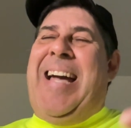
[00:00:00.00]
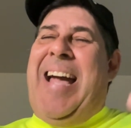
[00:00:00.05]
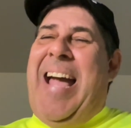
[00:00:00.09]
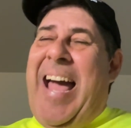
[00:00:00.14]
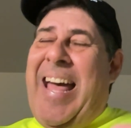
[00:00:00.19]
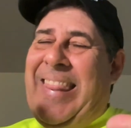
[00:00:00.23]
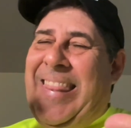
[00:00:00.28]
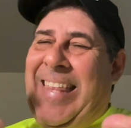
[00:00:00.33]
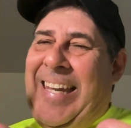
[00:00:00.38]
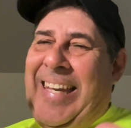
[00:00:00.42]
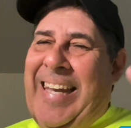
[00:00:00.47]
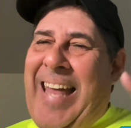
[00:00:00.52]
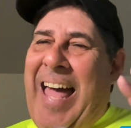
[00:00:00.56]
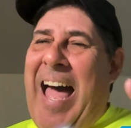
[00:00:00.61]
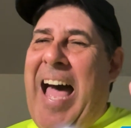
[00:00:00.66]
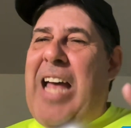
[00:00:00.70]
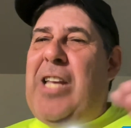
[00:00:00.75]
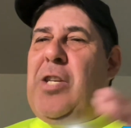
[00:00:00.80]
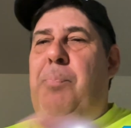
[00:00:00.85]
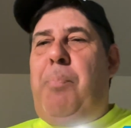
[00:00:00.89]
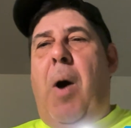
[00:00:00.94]
And the
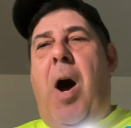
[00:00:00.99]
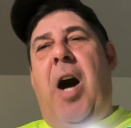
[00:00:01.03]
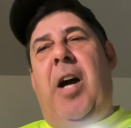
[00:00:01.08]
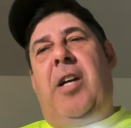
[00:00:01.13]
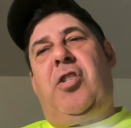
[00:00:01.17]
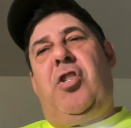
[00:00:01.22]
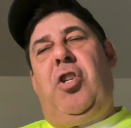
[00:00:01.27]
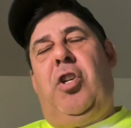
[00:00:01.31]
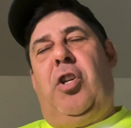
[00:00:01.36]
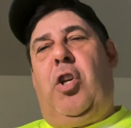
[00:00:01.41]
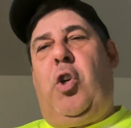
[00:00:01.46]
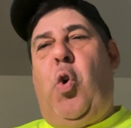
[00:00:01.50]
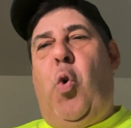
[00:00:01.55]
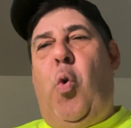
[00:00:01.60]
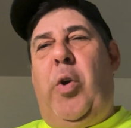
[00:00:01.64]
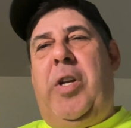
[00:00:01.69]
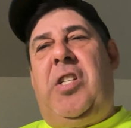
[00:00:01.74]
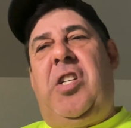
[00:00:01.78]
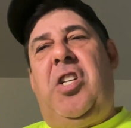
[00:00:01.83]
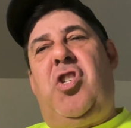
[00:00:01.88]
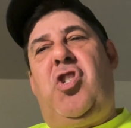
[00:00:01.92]
last box you're
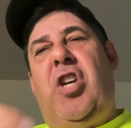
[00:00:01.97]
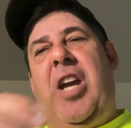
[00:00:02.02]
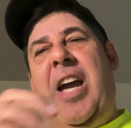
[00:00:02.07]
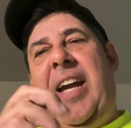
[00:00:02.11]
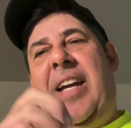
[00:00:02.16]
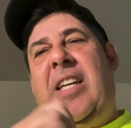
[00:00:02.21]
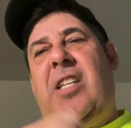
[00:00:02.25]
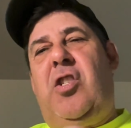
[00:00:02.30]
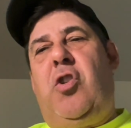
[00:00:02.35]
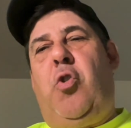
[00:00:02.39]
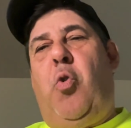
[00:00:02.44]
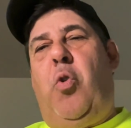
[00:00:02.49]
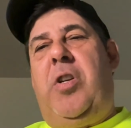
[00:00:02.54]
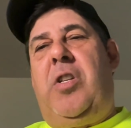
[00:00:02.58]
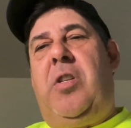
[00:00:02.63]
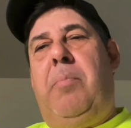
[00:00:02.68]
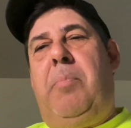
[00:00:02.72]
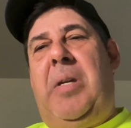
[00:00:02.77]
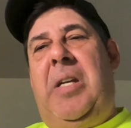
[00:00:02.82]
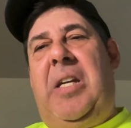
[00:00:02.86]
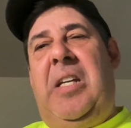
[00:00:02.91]
going to check is going
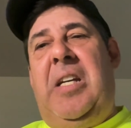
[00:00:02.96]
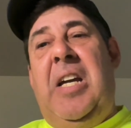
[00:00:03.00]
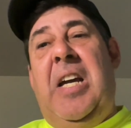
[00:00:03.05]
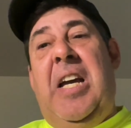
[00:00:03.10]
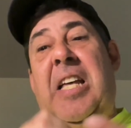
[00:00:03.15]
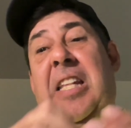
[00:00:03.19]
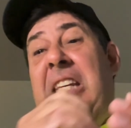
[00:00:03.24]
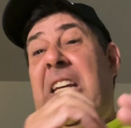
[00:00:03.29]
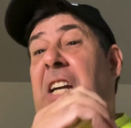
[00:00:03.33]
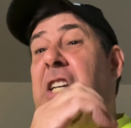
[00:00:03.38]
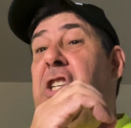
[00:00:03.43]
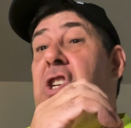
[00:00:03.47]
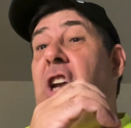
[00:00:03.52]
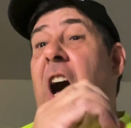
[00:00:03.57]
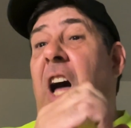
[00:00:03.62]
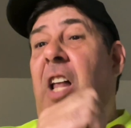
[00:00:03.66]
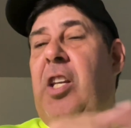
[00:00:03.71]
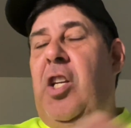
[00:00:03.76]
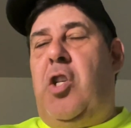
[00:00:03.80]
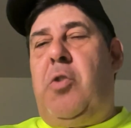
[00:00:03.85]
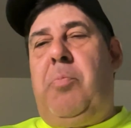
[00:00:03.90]
to be the
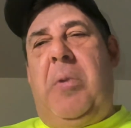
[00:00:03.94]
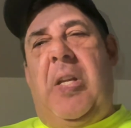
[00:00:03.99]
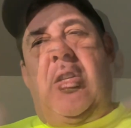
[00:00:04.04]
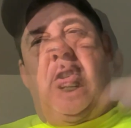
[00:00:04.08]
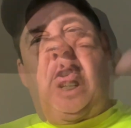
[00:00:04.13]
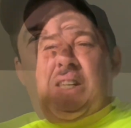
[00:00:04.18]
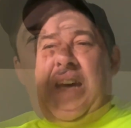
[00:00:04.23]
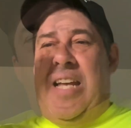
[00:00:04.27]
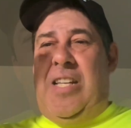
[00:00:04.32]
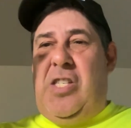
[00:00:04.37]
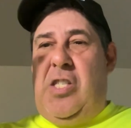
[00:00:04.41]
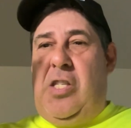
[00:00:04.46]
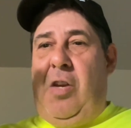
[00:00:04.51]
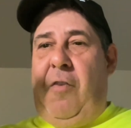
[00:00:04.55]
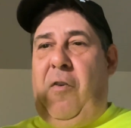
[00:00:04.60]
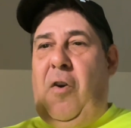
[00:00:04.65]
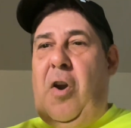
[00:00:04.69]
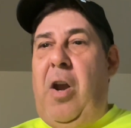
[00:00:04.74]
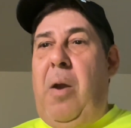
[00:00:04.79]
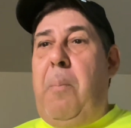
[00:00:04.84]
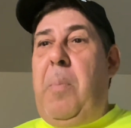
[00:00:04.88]
acknowledgement. That's
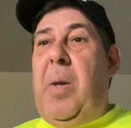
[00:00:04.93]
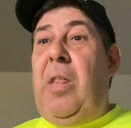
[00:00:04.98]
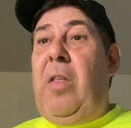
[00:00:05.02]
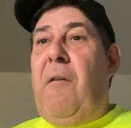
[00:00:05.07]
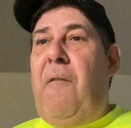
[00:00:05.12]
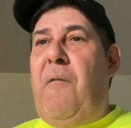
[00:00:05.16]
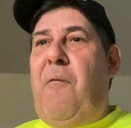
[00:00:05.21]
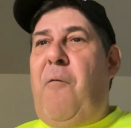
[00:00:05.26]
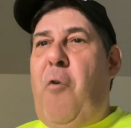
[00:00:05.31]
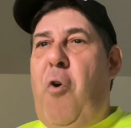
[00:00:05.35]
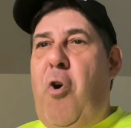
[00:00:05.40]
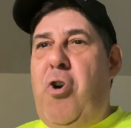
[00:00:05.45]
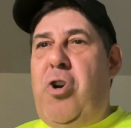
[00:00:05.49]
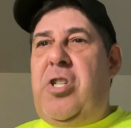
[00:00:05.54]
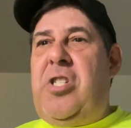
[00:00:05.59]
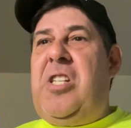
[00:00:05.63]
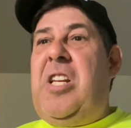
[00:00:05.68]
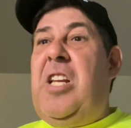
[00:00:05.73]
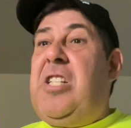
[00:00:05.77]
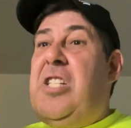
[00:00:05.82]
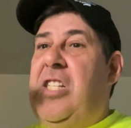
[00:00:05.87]
going to be the
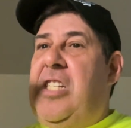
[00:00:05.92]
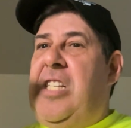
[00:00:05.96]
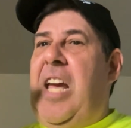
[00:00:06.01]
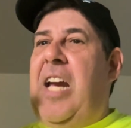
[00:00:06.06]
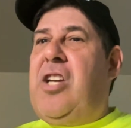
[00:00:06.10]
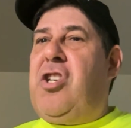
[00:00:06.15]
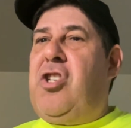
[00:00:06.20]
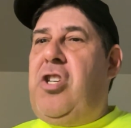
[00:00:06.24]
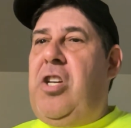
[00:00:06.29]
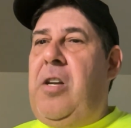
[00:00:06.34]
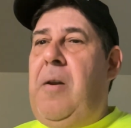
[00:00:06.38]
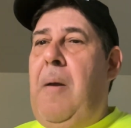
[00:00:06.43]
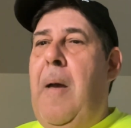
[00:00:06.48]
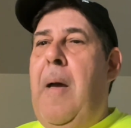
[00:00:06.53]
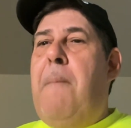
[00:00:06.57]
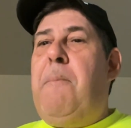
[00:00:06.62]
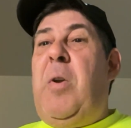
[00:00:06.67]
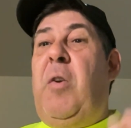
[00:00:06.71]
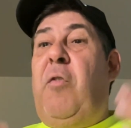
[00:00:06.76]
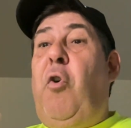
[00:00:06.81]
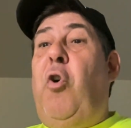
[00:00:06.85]
first section
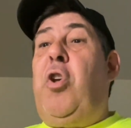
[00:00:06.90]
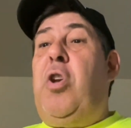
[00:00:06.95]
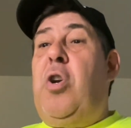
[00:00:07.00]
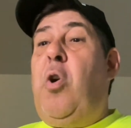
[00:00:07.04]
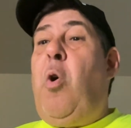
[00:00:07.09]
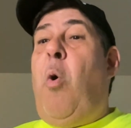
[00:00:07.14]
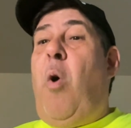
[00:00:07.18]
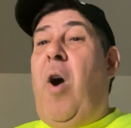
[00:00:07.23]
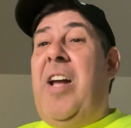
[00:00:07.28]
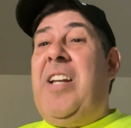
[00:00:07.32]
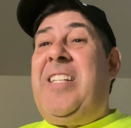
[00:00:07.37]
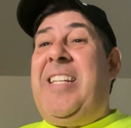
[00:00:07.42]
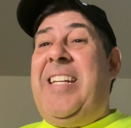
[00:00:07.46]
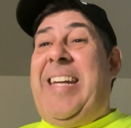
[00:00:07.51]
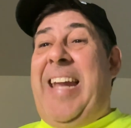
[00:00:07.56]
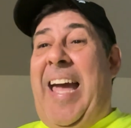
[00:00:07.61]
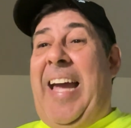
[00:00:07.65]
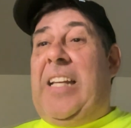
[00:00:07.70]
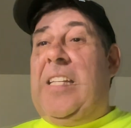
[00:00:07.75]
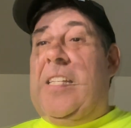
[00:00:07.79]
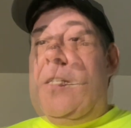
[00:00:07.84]
before you go on to
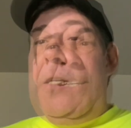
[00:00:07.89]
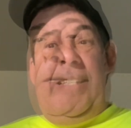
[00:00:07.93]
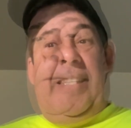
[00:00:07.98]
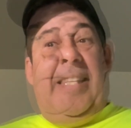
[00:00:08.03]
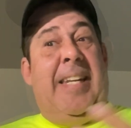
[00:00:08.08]
next.